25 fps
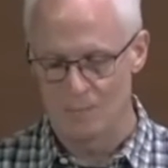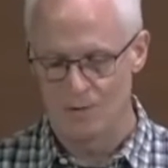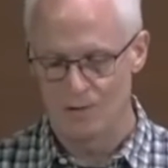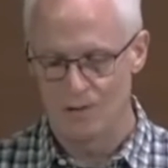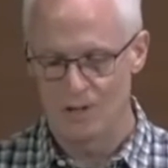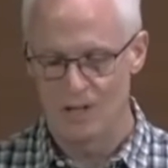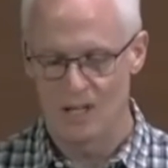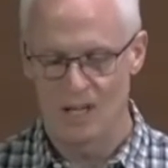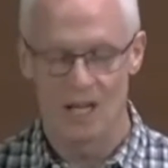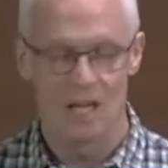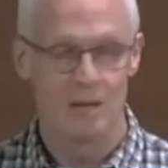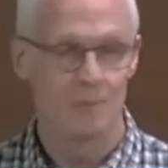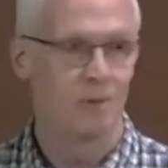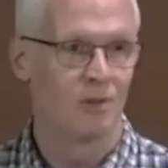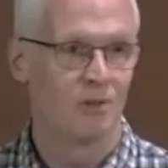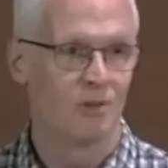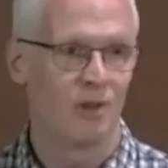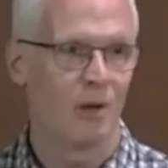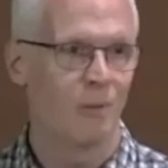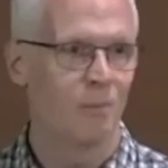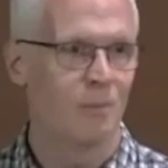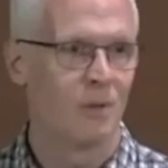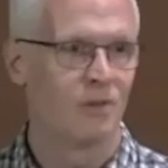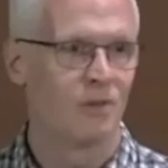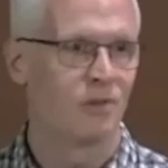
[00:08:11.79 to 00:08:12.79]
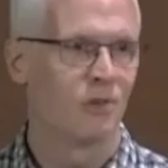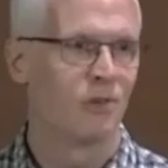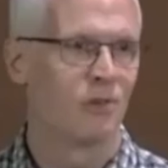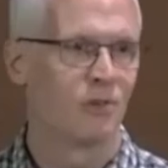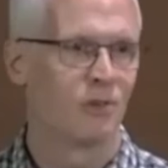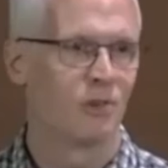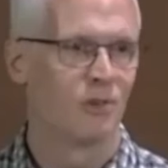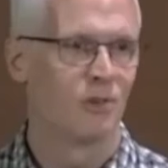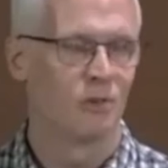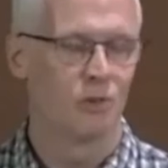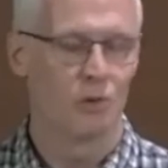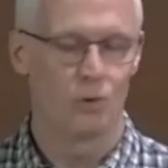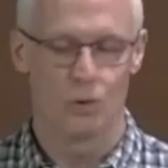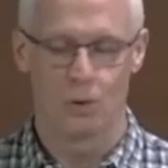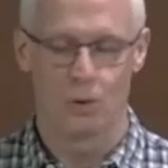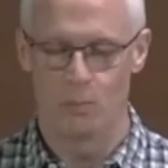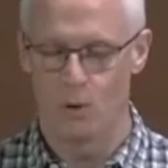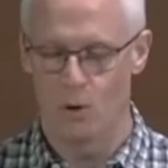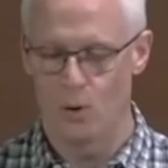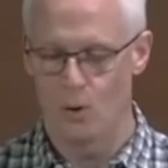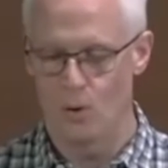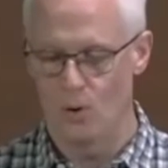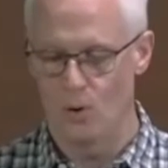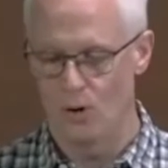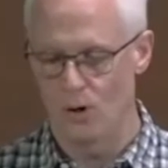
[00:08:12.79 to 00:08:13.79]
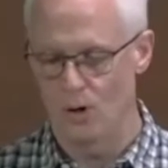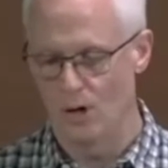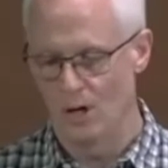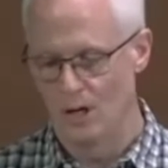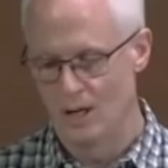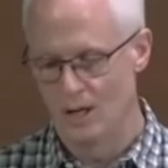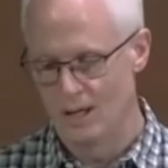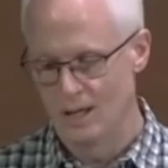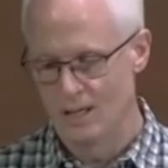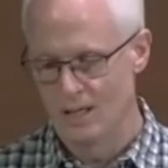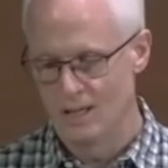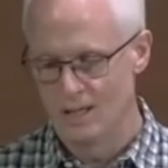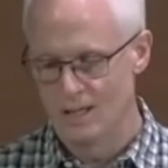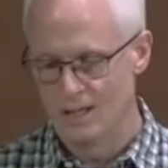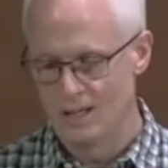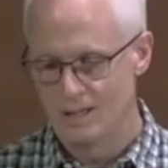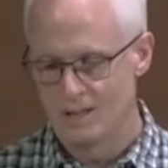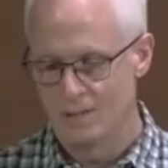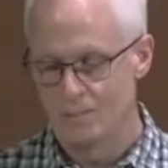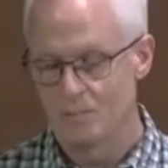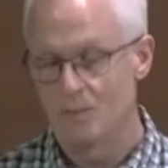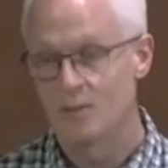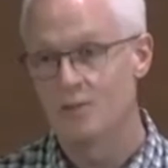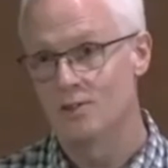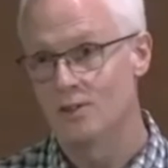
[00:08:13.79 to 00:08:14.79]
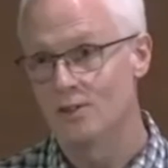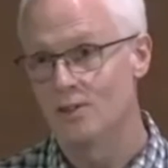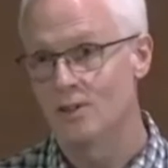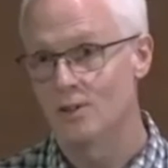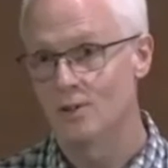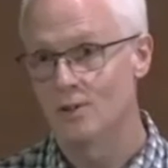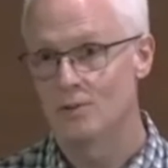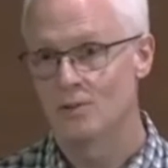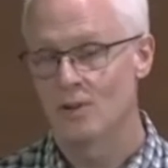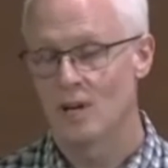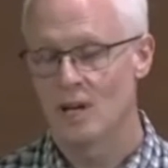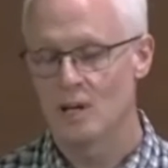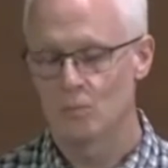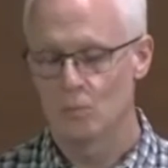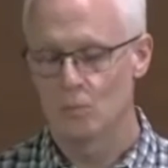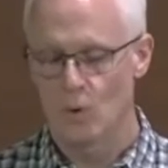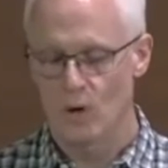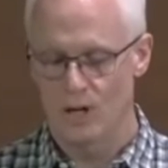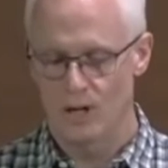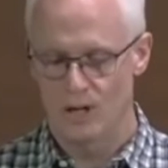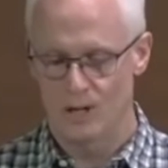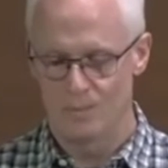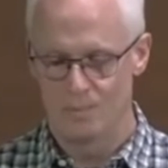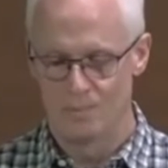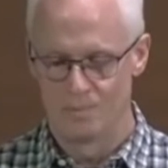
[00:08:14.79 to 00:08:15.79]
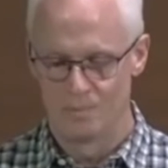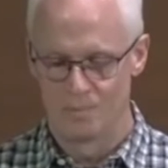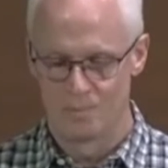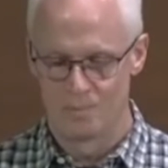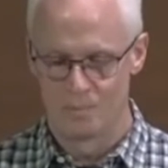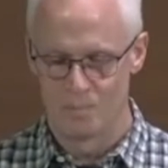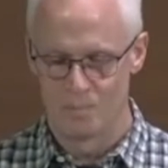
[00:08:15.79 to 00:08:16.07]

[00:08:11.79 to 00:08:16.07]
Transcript: she came in some instances to abhor, but she did her job well.